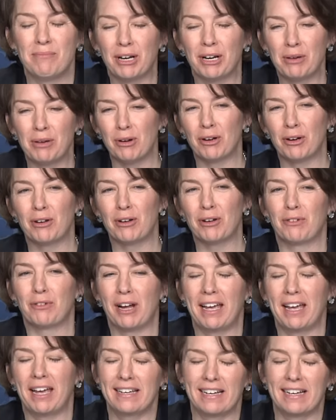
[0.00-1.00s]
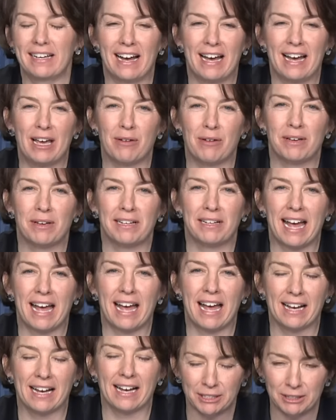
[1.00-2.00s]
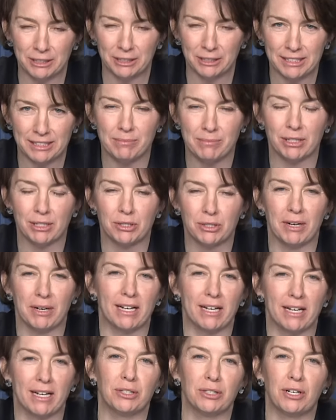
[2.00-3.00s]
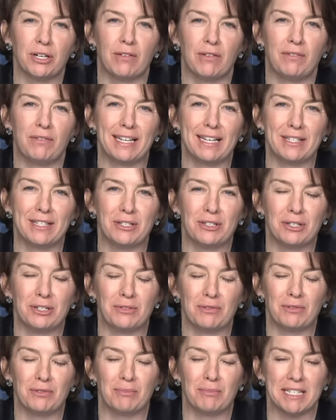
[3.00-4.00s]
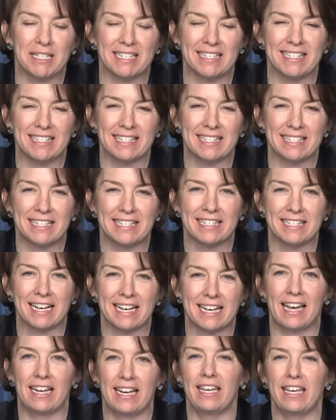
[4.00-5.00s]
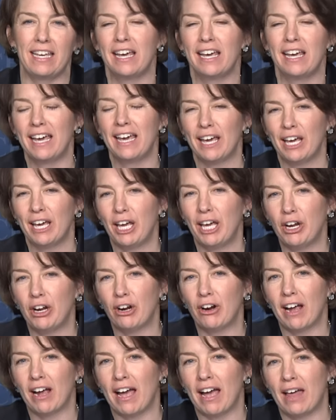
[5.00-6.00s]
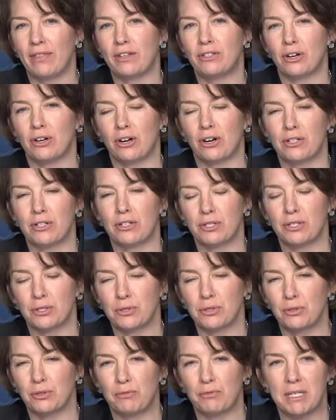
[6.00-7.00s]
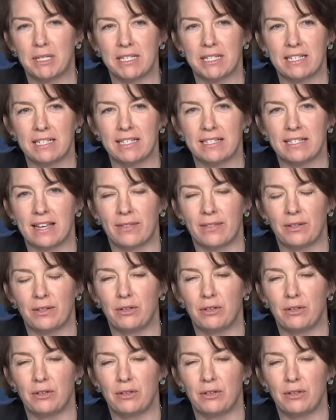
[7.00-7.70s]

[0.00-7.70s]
Mary Margaret Frank. I am an academic director of the Institute for Business and Society here at the Darden School of Business at the